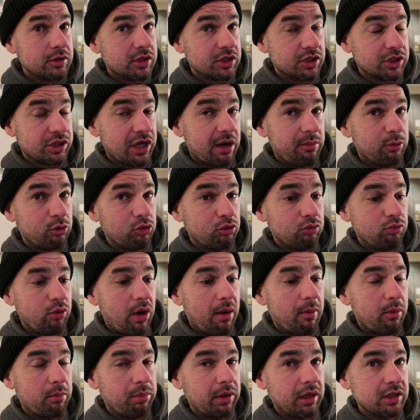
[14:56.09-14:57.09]
There's a couple of good
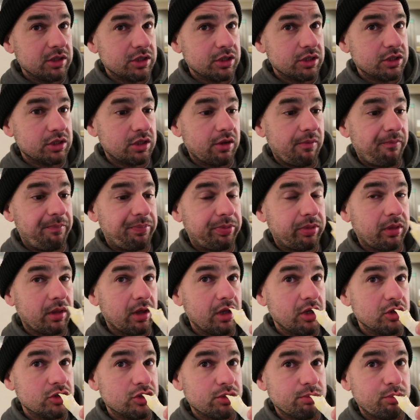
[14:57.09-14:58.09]
ramen places
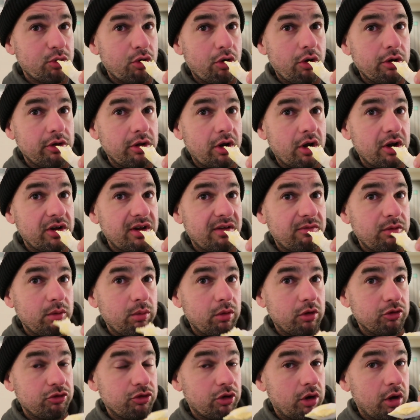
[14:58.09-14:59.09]
in Sapporo that I definitely
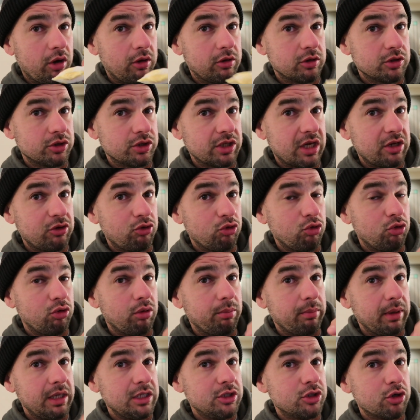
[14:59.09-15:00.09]
want to try because they do the
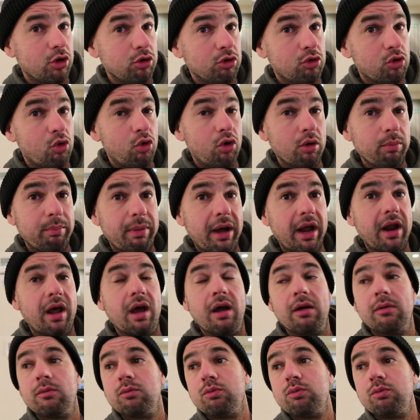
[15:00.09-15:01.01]
miso corn butter